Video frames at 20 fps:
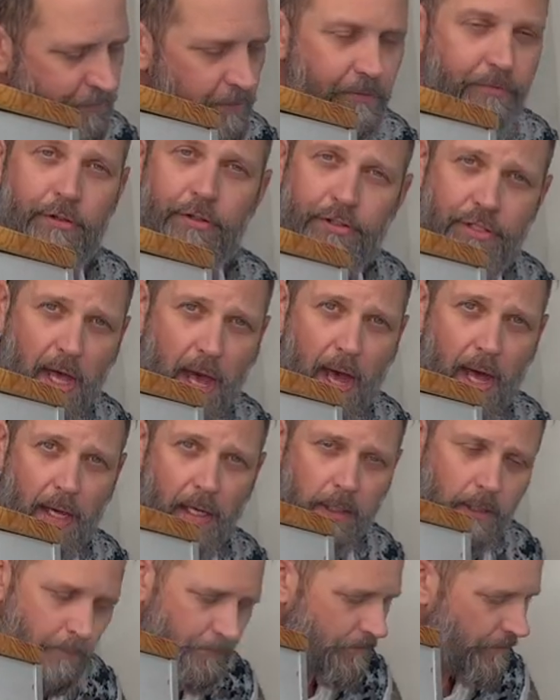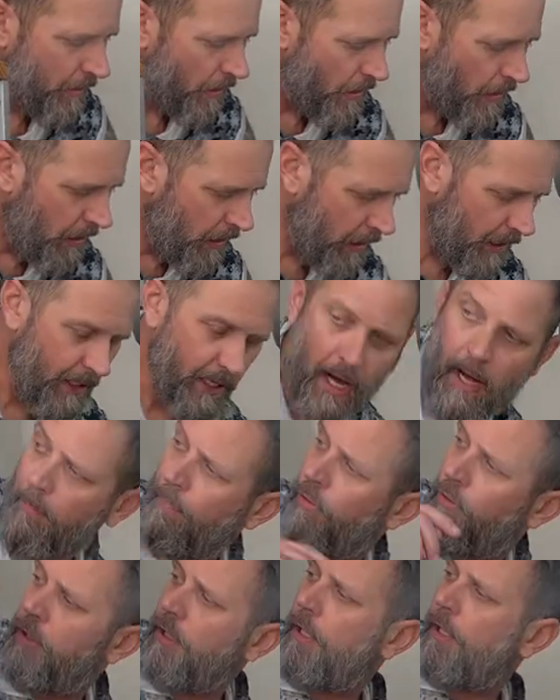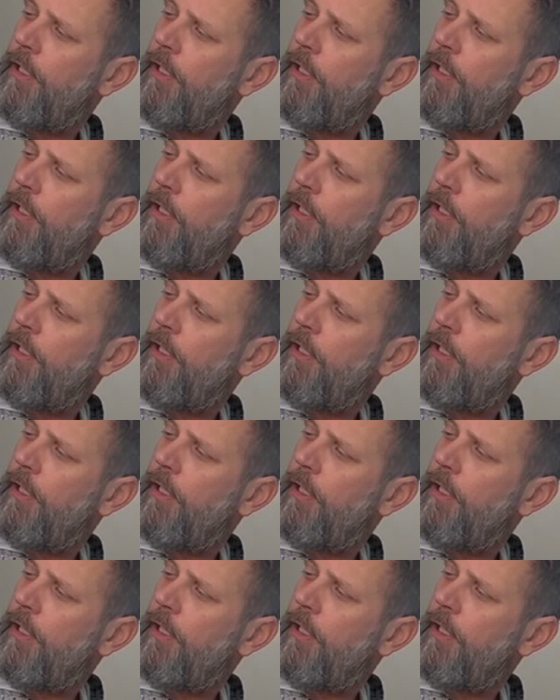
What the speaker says: of the tank and I'll put it